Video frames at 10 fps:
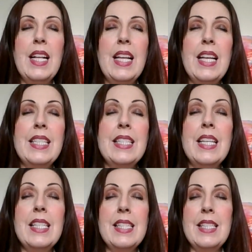
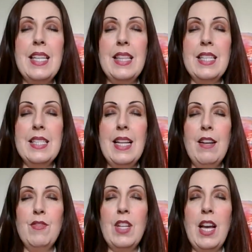exist in this
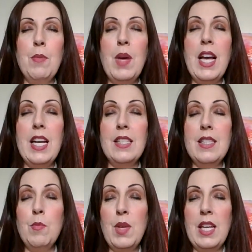lifetime as
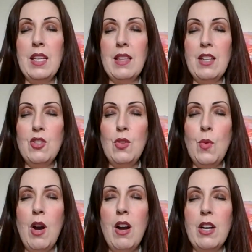the being that you
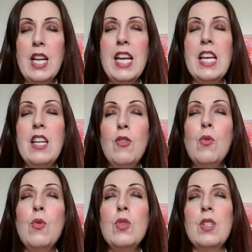are, in
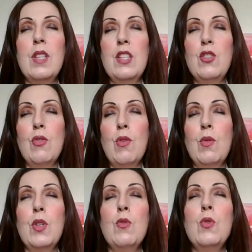order that you
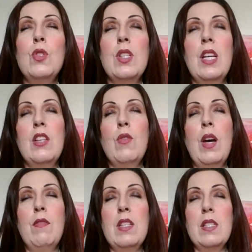grow, in order that you
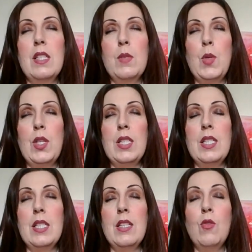have these
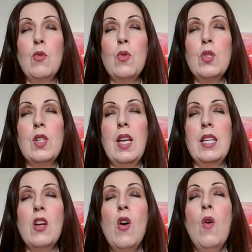experiences, in order
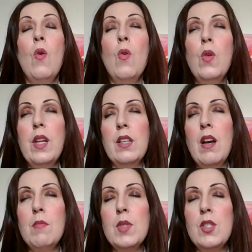that all that
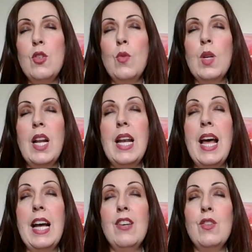comes to you
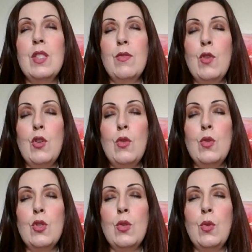allows for you
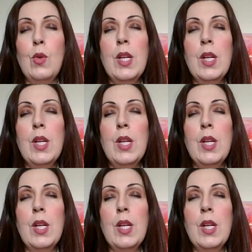to